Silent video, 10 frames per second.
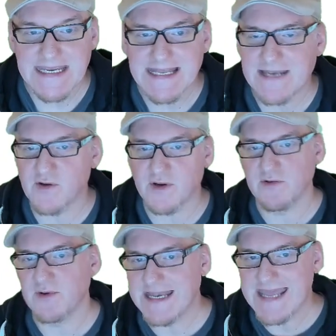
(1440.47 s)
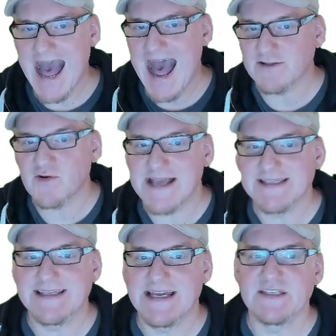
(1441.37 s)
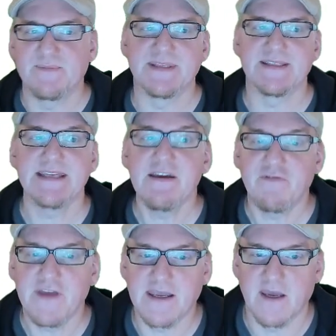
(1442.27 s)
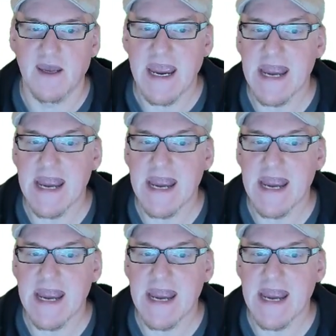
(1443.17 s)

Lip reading: that you can really address then specific